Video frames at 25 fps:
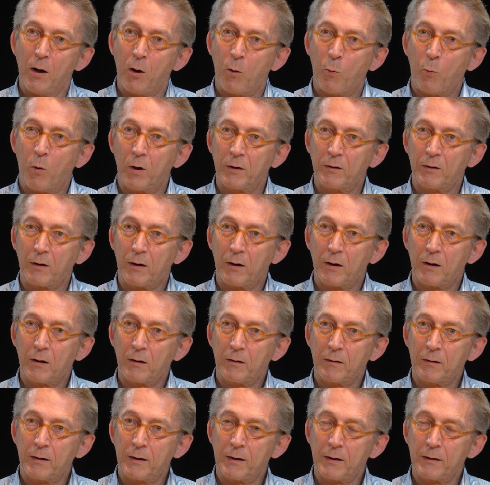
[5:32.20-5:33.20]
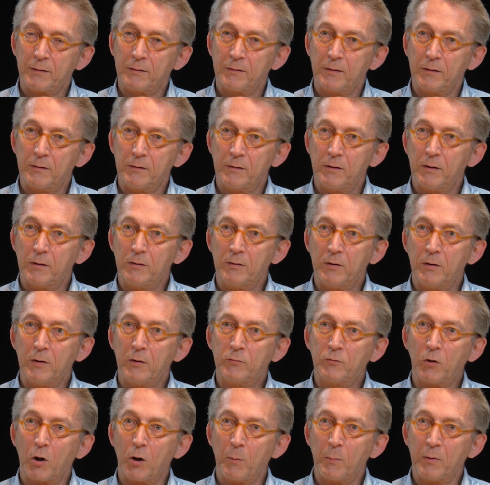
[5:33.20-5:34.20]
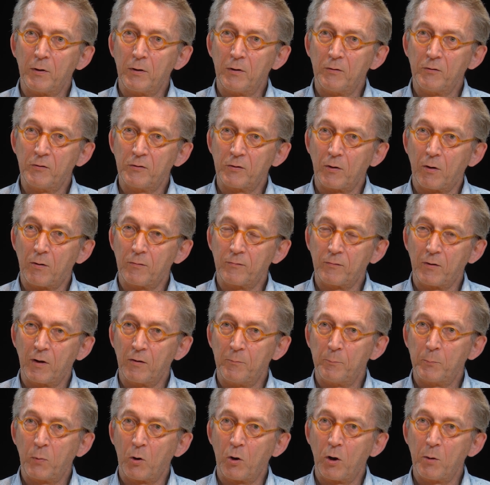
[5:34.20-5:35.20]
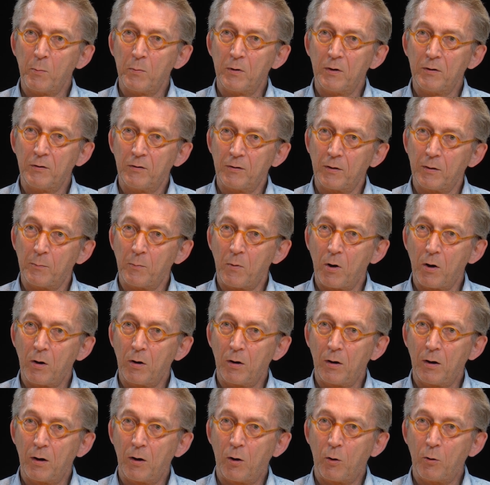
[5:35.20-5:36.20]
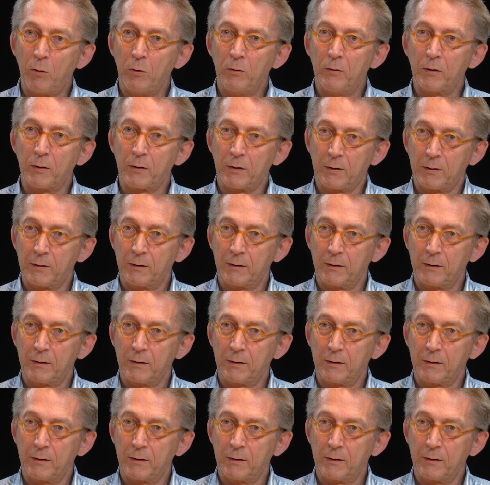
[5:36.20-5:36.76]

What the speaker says: what are the determinants of employment among older